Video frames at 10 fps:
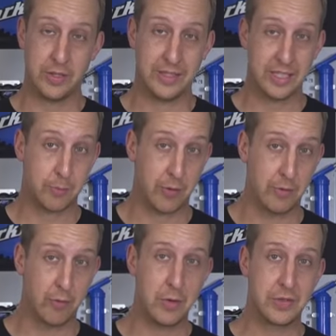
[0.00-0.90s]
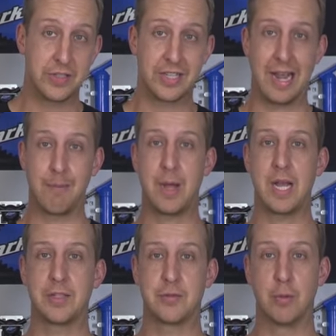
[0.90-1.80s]
your disc brake rotors and
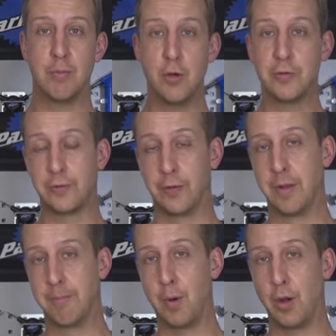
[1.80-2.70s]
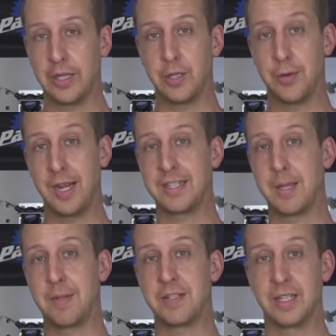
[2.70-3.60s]
pads removed from the bike, your next
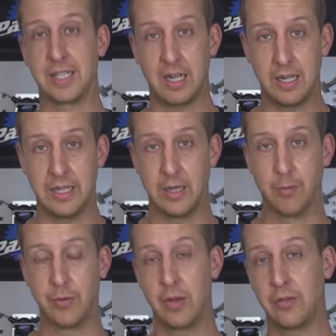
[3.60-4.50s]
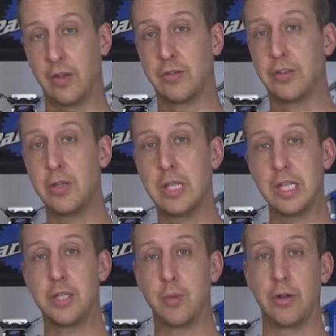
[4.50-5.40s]
step is to clean them. So to do
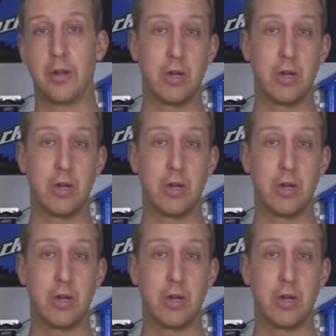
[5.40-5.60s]
this, you want